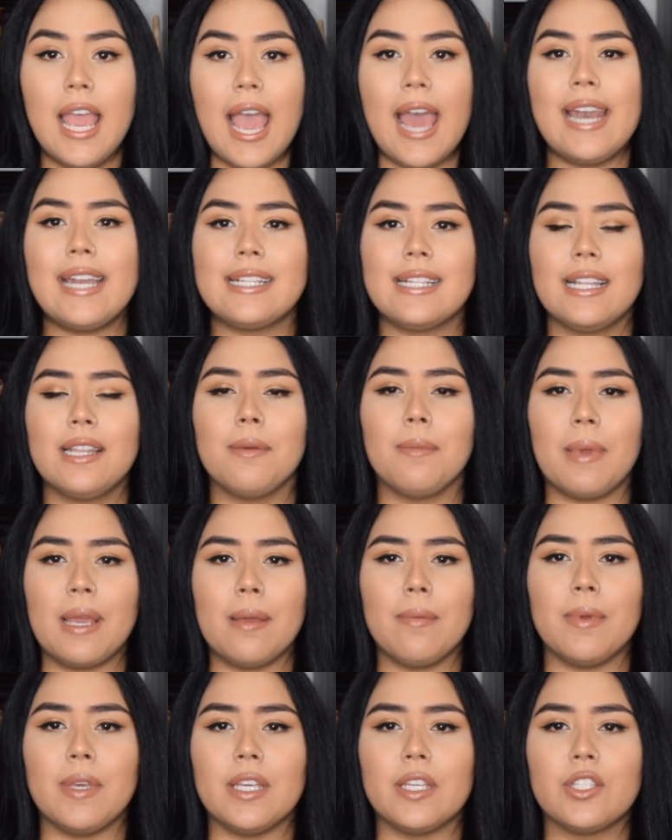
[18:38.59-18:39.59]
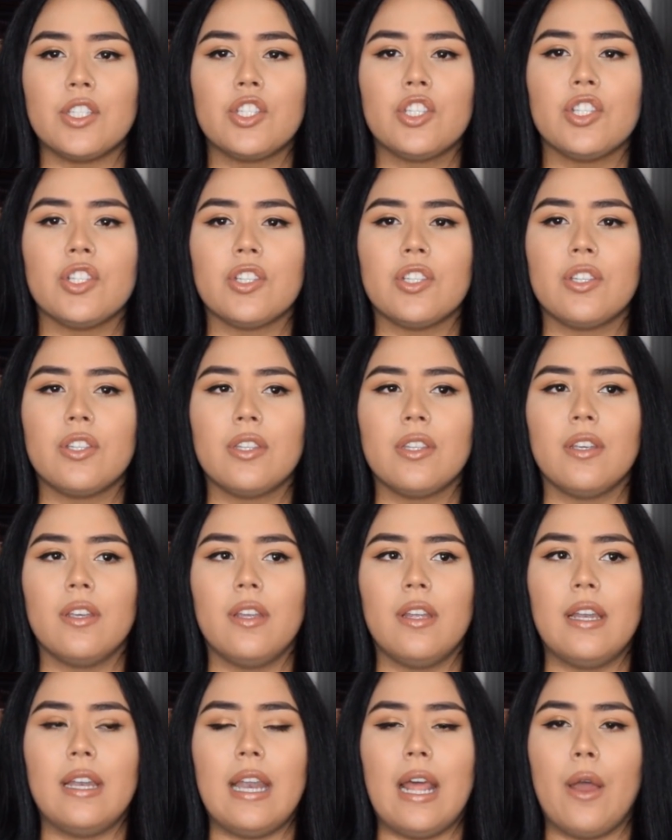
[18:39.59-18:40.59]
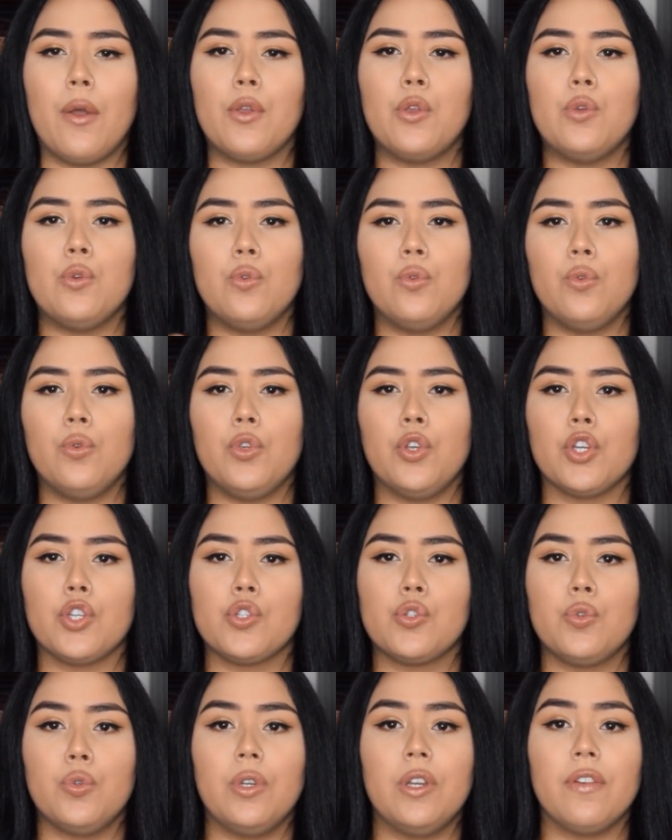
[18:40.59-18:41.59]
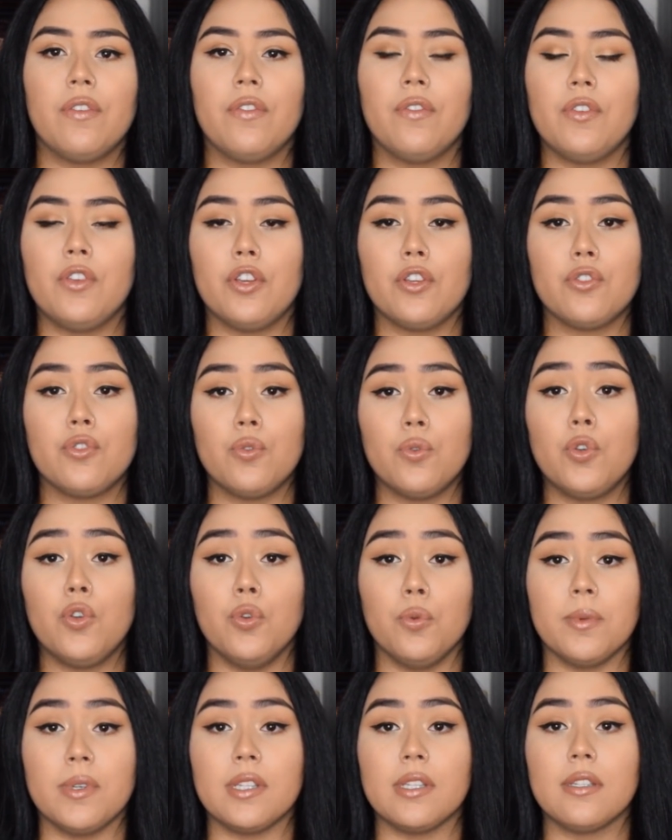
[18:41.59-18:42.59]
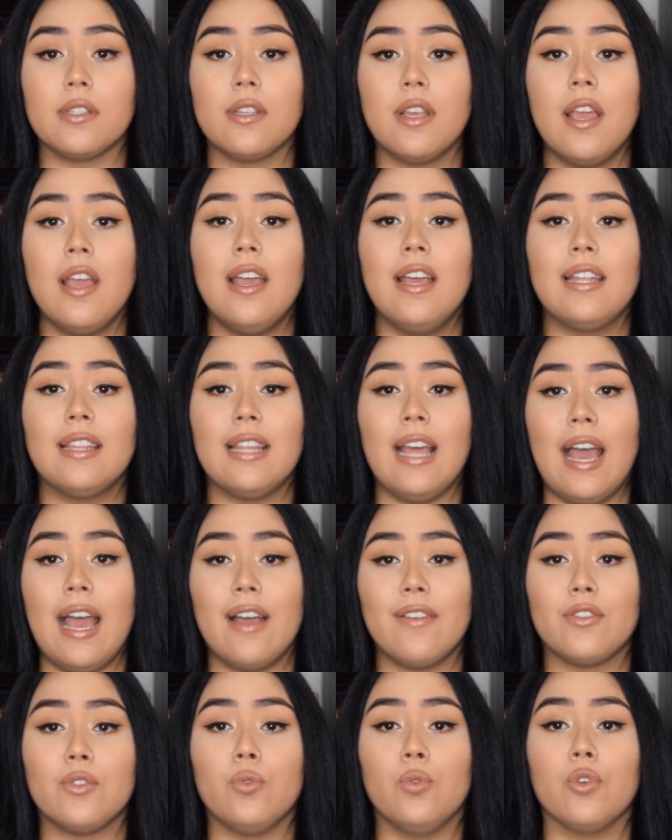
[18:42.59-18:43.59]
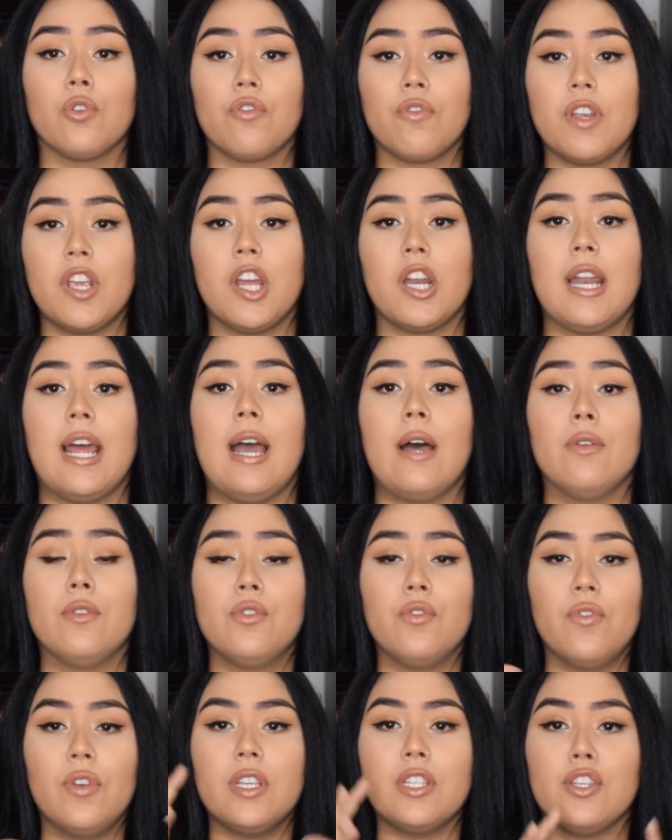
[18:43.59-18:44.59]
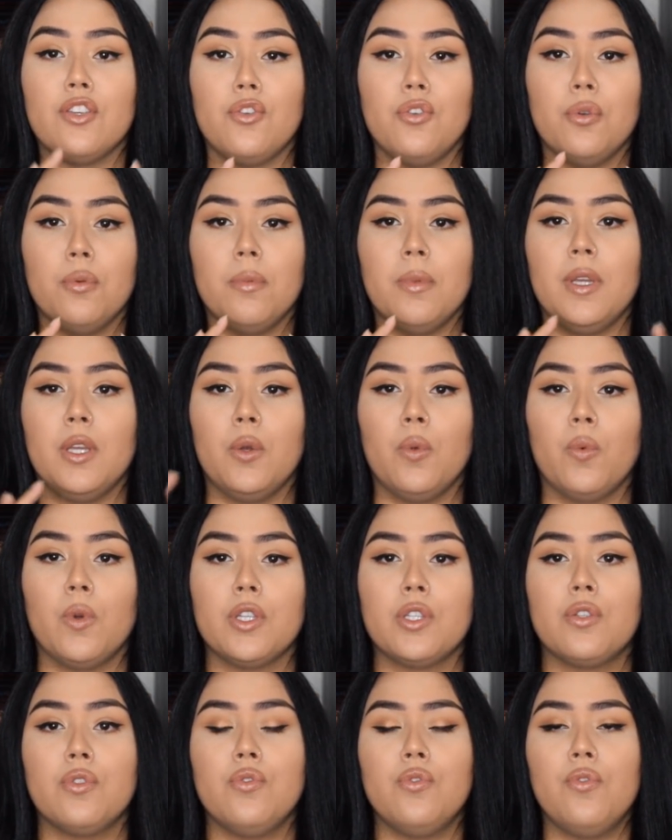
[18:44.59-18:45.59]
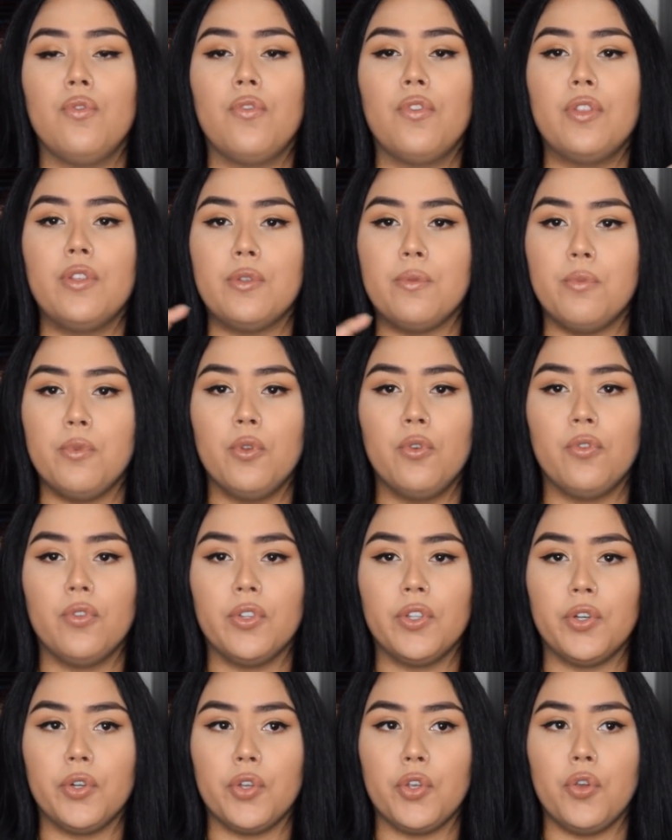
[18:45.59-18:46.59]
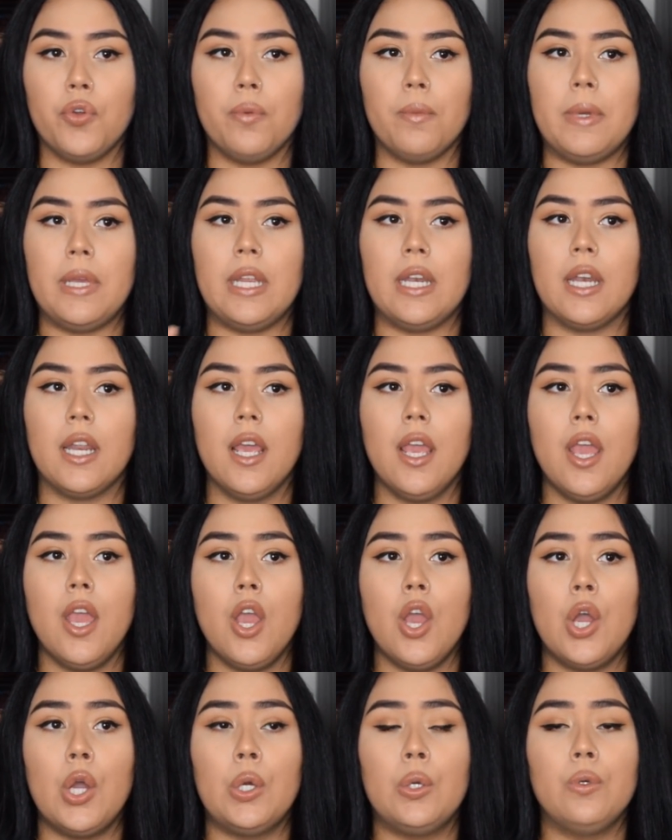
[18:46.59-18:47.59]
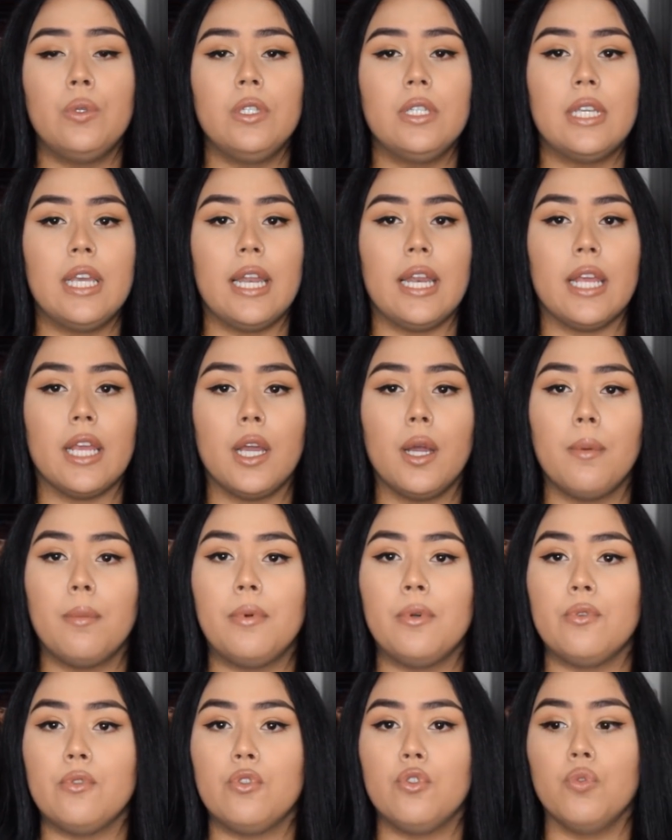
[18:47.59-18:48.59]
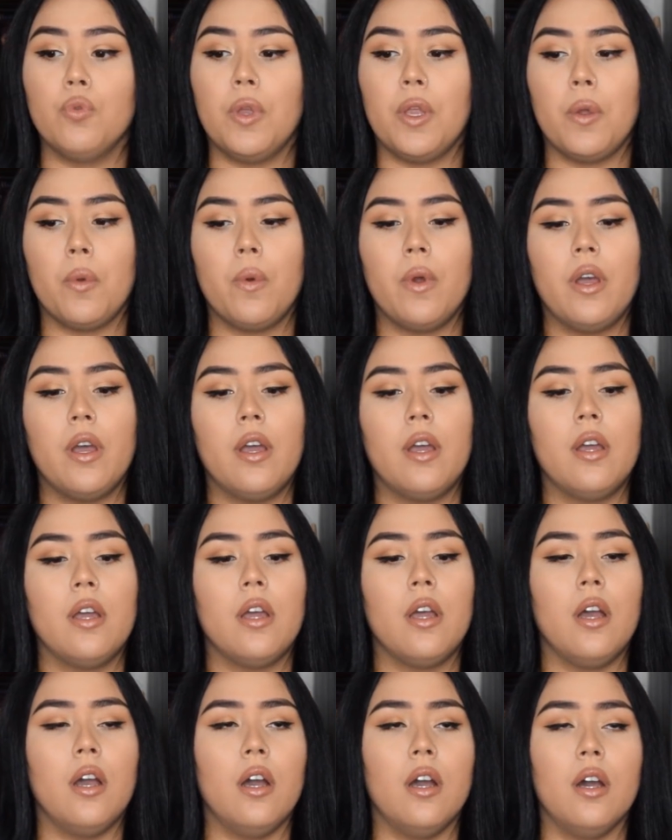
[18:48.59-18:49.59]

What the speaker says: And it's not the baby, it's just now you're two humans that have to agree on how to raise a human, what to do for this beautiful little human, who's getting up, who's doing what.